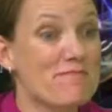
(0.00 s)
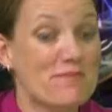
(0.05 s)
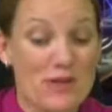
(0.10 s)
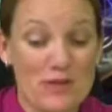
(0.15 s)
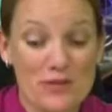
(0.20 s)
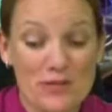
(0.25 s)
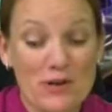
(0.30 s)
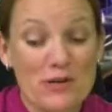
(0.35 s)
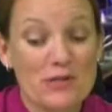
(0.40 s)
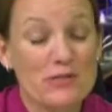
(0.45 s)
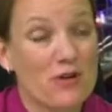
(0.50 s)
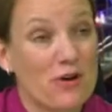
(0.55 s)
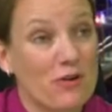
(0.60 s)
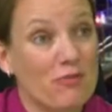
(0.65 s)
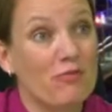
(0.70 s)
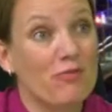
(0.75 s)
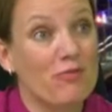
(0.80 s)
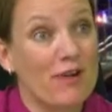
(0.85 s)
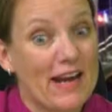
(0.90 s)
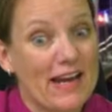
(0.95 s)
those are
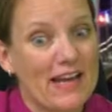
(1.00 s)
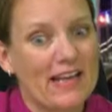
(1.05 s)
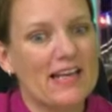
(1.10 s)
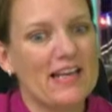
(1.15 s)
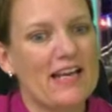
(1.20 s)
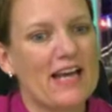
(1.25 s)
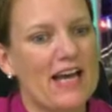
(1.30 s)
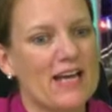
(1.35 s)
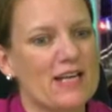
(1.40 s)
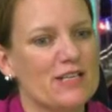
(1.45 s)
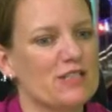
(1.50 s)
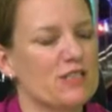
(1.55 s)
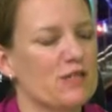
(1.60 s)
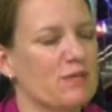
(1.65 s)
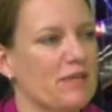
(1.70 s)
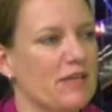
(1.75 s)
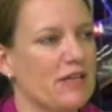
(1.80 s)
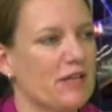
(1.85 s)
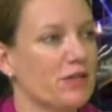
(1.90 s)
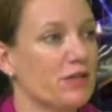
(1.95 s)
really going to
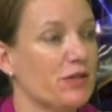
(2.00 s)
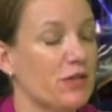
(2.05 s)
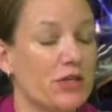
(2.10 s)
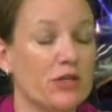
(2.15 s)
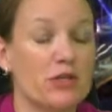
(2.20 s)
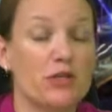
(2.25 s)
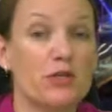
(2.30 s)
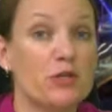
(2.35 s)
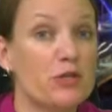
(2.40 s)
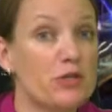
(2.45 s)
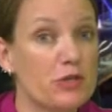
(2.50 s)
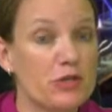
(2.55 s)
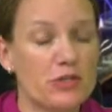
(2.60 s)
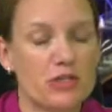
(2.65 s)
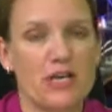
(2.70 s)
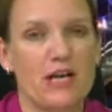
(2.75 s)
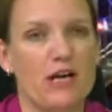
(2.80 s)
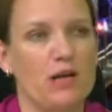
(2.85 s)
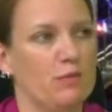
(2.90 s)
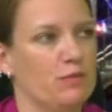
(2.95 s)
be a huge
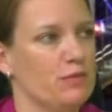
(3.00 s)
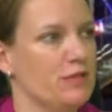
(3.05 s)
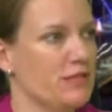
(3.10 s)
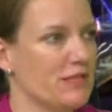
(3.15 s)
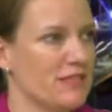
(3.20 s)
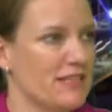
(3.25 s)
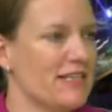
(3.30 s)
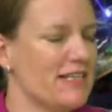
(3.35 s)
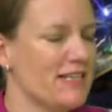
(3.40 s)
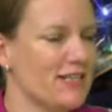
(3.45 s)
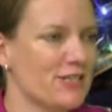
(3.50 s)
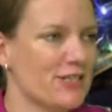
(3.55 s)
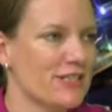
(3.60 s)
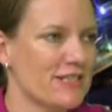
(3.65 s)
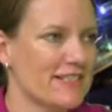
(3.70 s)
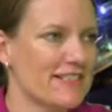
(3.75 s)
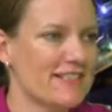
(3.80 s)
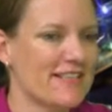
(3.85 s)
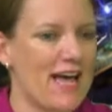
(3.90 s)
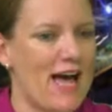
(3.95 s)
help to
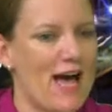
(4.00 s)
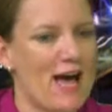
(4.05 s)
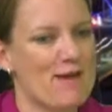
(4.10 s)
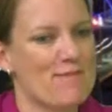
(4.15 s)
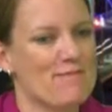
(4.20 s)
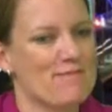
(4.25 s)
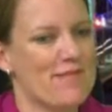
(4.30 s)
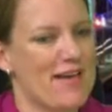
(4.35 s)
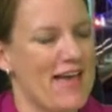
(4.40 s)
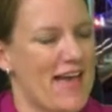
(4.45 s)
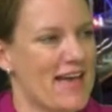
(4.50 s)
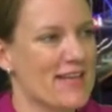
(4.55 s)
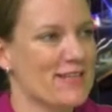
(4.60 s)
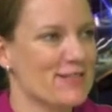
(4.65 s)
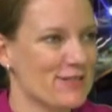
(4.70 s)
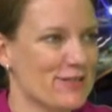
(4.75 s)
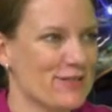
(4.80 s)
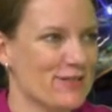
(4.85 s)
teachers and to